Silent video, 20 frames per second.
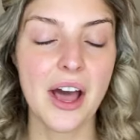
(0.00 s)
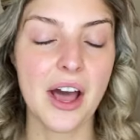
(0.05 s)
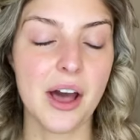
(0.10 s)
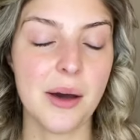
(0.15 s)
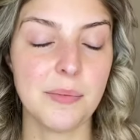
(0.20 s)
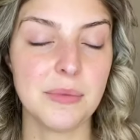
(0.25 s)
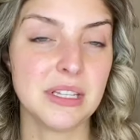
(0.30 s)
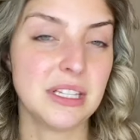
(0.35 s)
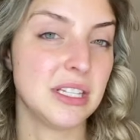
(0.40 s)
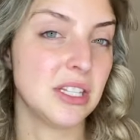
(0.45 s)

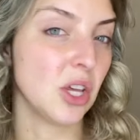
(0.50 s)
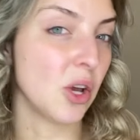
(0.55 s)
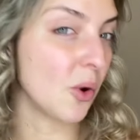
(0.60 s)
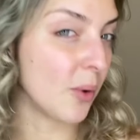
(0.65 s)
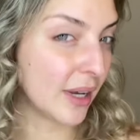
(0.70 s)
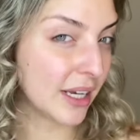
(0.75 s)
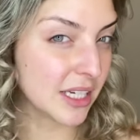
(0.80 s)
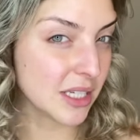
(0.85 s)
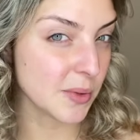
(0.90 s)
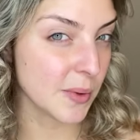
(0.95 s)
this is the
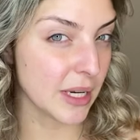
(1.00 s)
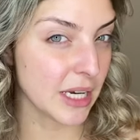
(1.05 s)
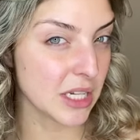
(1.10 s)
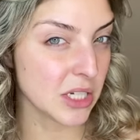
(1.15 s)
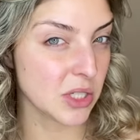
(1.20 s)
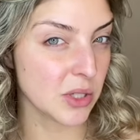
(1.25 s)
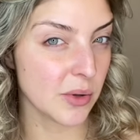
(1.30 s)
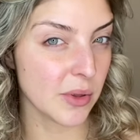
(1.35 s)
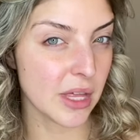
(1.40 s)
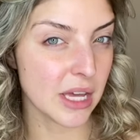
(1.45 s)
quickest way to
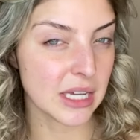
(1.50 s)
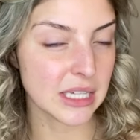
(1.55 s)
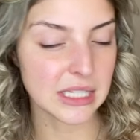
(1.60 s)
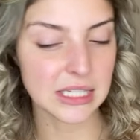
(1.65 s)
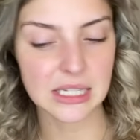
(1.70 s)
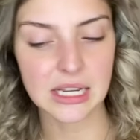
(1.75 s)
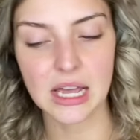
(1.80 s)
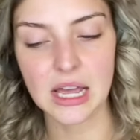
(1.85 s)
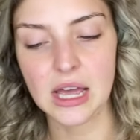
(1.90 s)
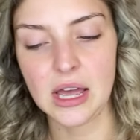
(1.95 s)
do this,
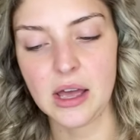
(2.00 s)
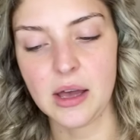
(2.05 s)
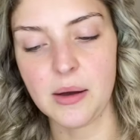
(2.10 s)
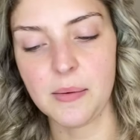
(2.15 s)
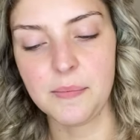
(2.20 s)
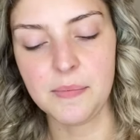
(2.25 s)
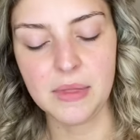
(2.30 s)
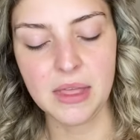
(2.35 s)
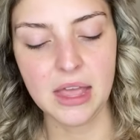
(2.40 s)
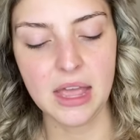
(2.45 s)

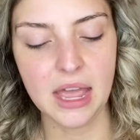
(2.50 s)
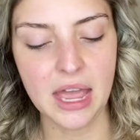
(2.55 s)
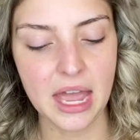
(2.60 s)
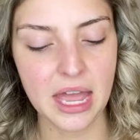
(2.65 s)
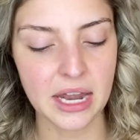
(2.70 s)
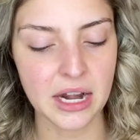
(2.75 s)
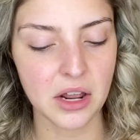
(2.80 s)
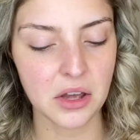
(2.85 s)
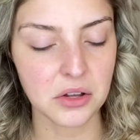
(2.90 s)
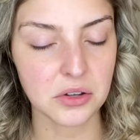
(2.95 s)
and
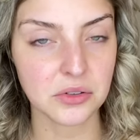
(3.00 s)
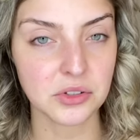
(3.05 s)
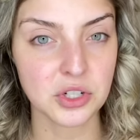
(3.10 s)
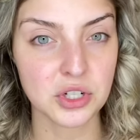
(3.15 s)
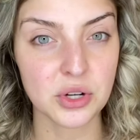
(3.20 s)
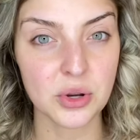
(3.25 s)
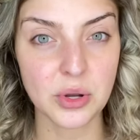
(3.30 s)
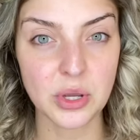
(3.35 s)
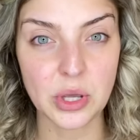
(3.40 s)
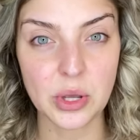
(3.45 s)
I'll
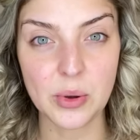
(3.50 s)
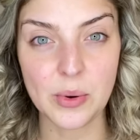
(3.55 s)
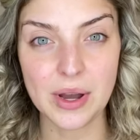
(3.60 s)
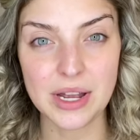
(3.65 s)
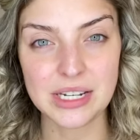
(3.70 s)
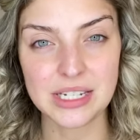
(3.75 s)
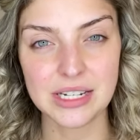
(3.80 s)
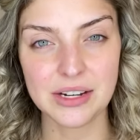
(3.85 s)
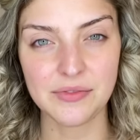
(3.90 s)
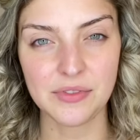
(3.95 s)
show you a
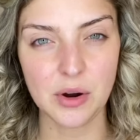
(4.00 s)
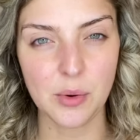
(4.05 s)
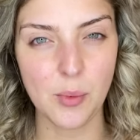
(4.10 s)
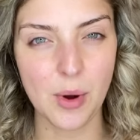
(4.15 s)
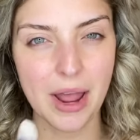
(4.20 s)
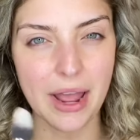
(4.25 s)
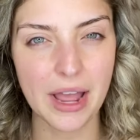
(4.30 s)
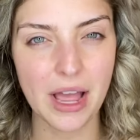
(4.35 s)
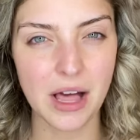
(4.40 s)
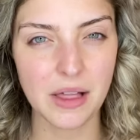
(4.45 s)
different
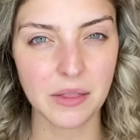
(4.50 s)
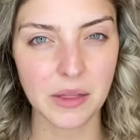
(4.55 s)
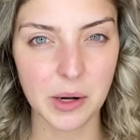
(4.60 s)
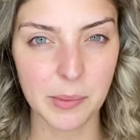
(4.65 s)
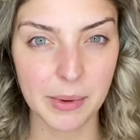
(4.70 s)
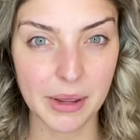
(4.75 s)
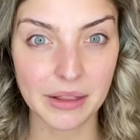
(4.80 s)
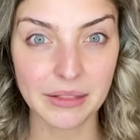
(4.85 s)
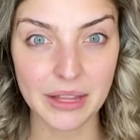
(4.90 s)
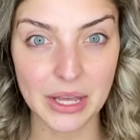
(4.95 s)
way a little
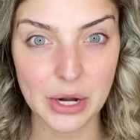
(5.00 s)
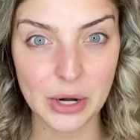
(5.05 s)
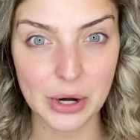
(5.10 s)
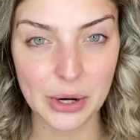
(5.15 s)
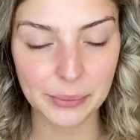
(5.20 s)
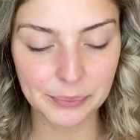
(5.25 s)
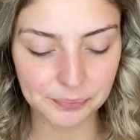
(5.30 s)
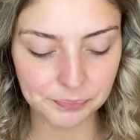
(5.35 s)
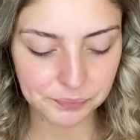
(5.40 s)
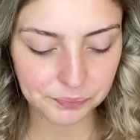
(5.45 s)
bit
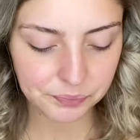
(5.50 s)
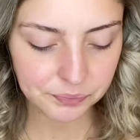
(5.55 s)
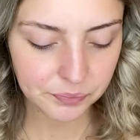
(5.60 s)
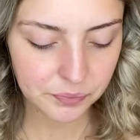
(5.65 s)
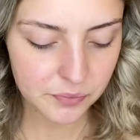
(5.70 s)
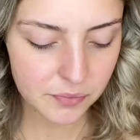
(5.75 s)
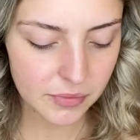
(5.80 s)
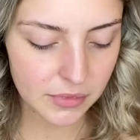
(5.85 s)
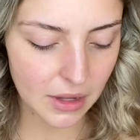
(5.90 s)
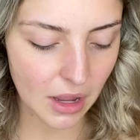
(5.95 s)
later.
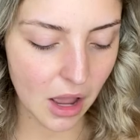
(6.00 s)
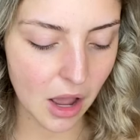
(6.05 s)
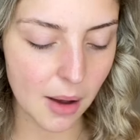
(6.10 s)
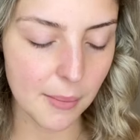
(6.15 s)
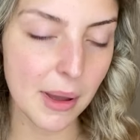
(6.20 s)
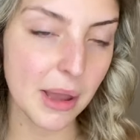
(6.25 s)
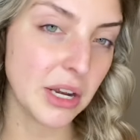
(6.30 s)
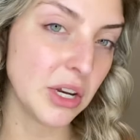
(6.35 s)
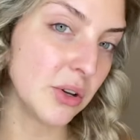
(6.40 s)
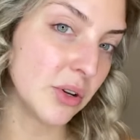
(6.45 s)

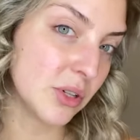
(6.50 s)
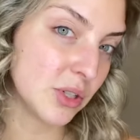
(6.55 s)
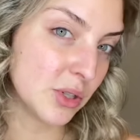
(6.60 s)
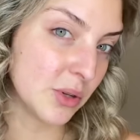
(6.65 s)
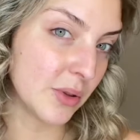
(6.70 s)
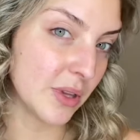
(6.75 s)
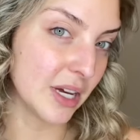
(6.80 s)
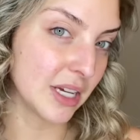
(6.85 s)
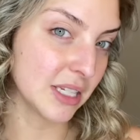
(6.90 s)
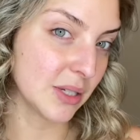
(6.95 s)
And you could do
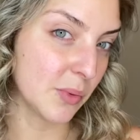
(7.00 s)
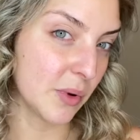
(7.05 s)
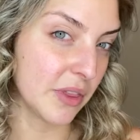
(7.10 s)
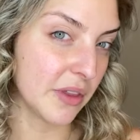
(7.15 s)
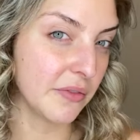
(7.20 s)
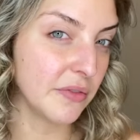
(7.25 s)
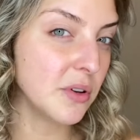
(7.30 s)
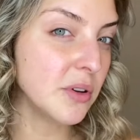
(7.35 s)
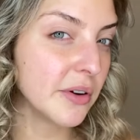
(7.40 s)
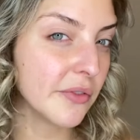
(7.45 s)
this with a
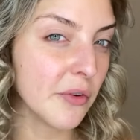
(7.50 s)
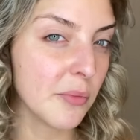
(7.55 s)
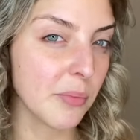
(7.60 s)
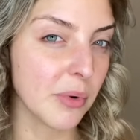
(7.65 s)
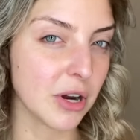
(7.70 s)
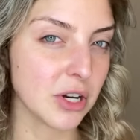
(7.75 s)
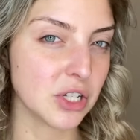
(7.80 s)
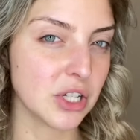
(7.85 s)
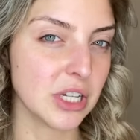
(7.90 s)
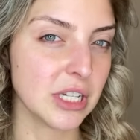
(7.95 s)
few different
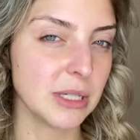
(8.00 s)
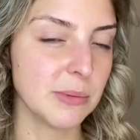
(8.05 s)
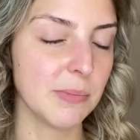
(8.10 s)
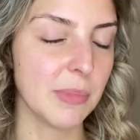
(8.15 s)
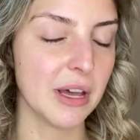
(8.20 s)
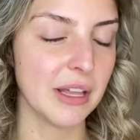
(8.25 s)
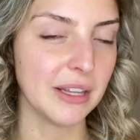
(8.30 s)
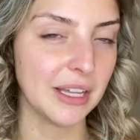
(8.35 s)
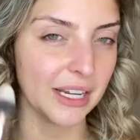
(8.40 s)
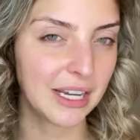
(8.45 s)
brushes,
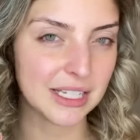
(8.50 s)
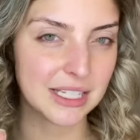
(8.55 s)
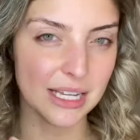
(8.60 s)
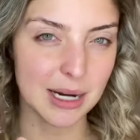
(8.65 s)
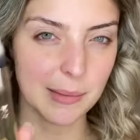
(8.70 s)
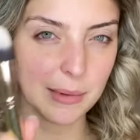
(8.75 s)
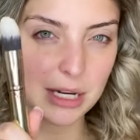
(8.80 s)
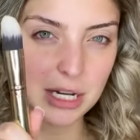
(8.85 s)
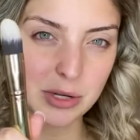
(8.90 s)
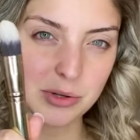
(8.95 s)
but like I said, I'm
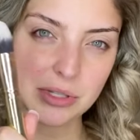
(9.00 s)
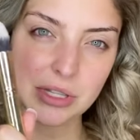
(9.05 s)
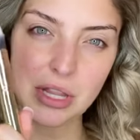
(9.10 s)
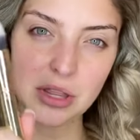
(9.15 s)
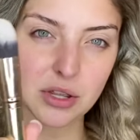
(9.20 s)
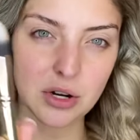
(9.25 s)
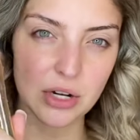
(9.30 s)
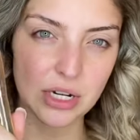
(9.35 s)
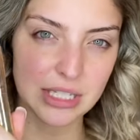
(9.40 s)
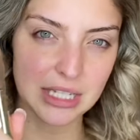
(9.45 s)
going to use the
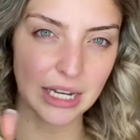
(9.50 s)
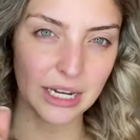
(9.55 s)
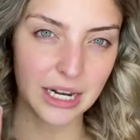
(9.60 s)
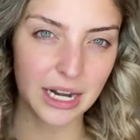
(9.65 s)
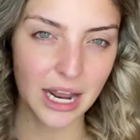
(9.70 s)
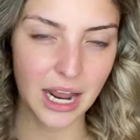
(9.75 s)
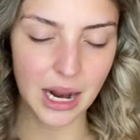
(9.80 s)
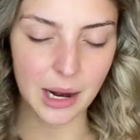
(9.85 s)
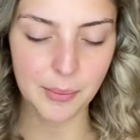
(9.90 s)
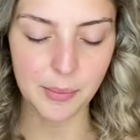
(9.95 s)
30-second
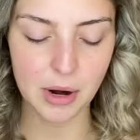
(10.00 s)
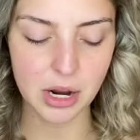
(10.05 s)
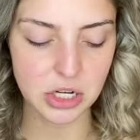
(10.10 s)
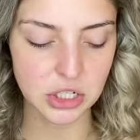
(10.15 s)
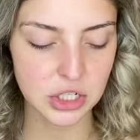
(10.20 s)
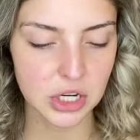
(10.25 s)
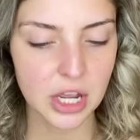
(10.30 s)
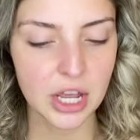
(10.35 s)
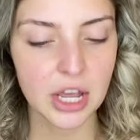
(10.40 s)
HAC brush.